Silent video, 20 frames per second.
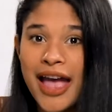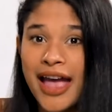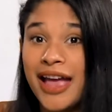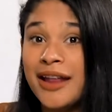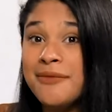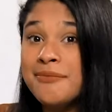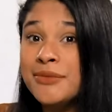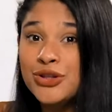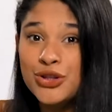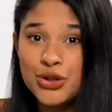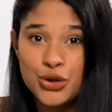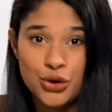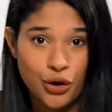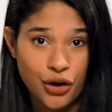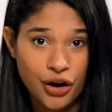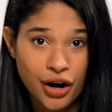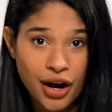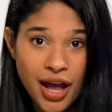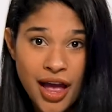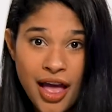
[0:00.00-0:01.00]
and
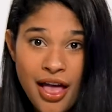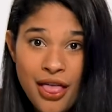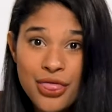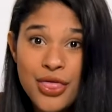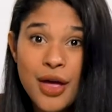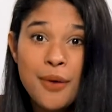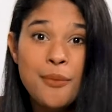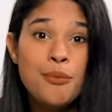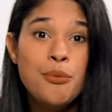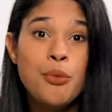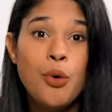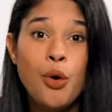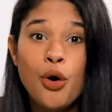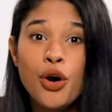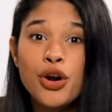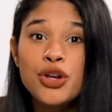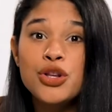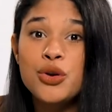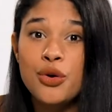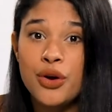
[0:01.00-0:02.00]
mature, the
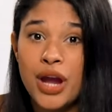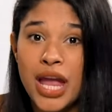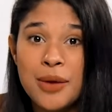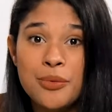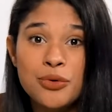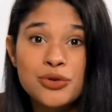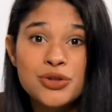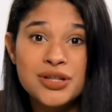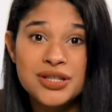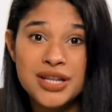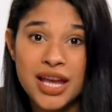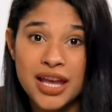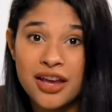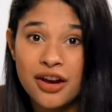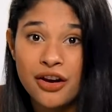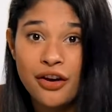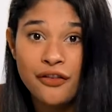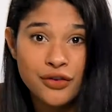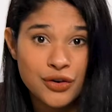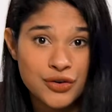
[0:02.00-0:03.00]
more you're able to take
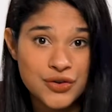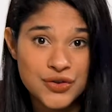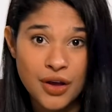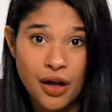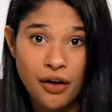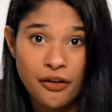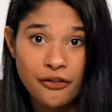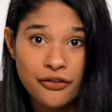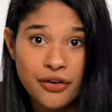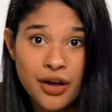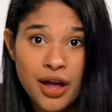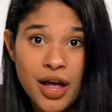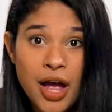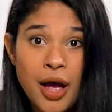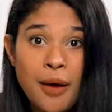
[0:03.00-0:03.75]
care of yourself.